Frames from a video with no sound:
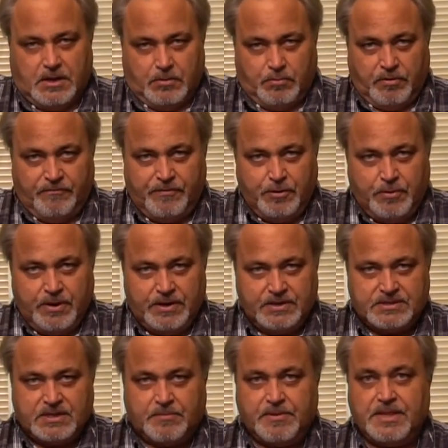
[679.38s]
reviewing
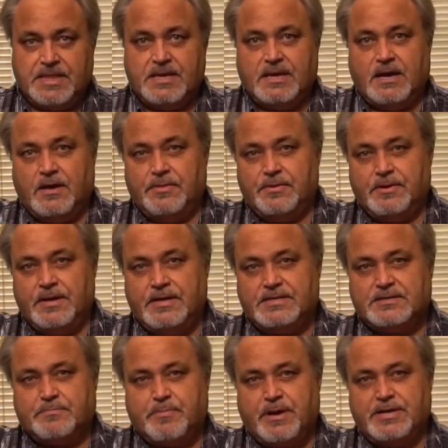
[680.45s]
some of the other
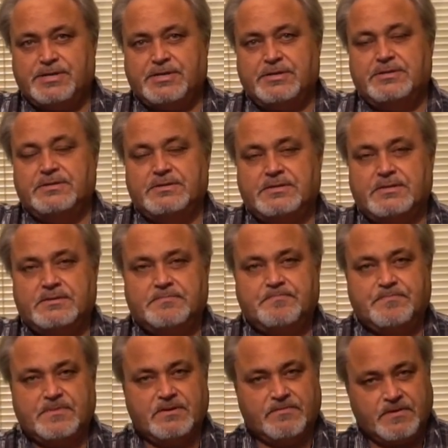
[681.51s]
expressions
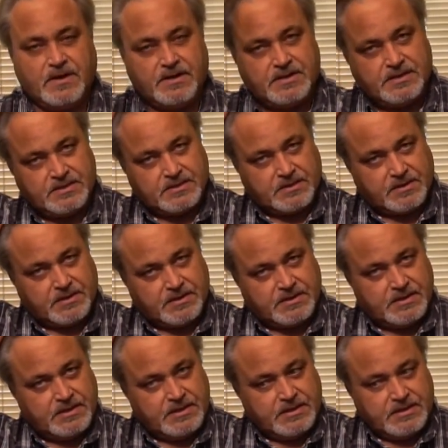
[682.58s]
of Cutty Sark,
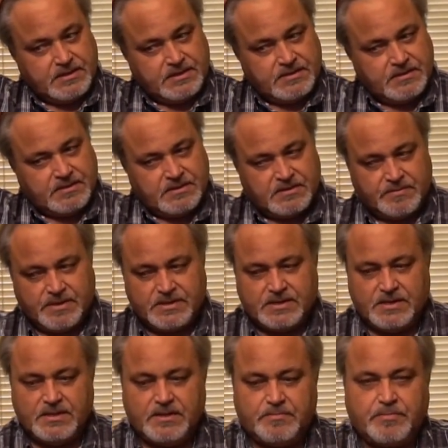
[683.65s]

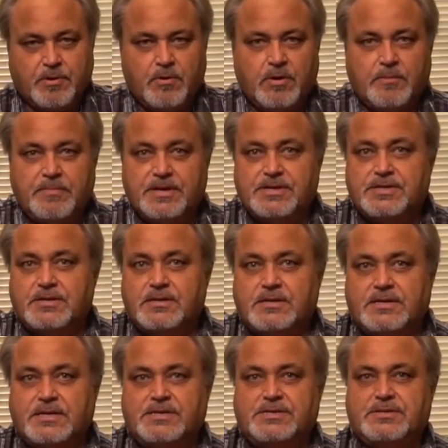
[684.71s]
especially the Prohibition
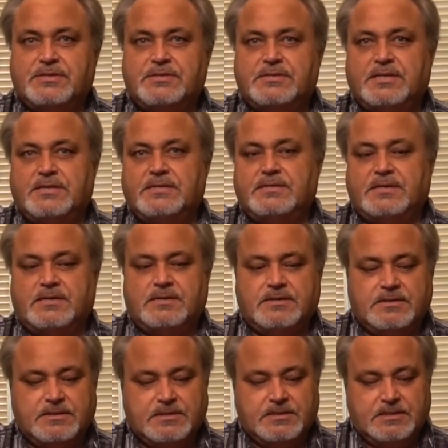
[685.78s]
edition, and
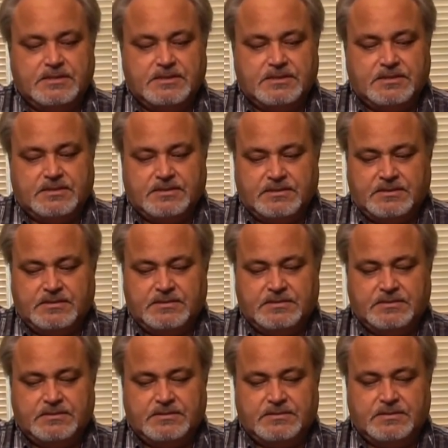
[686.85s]

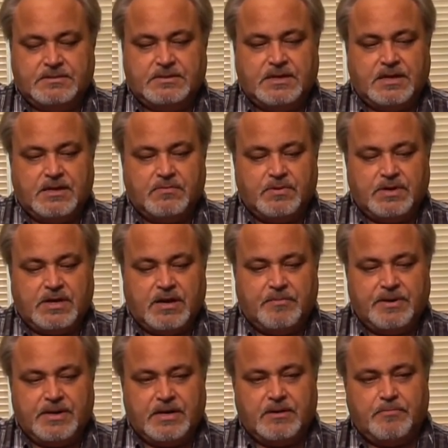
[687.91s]
there's another one
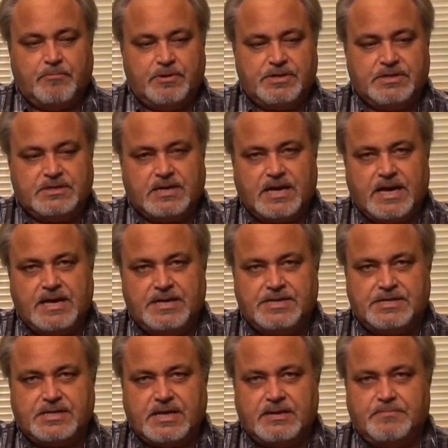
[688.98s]
coming up which is an
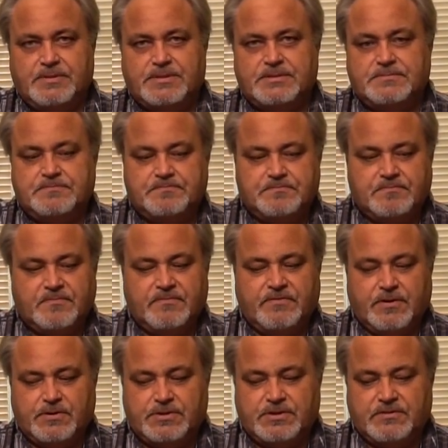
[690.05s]
age statement
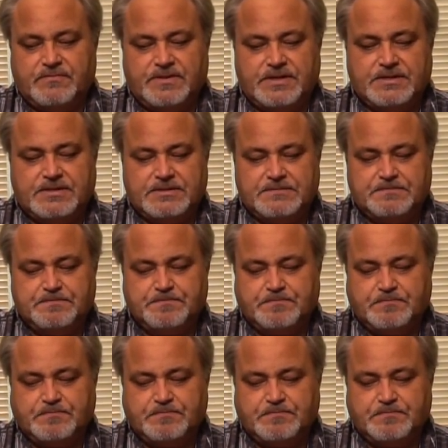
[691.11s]
version of this.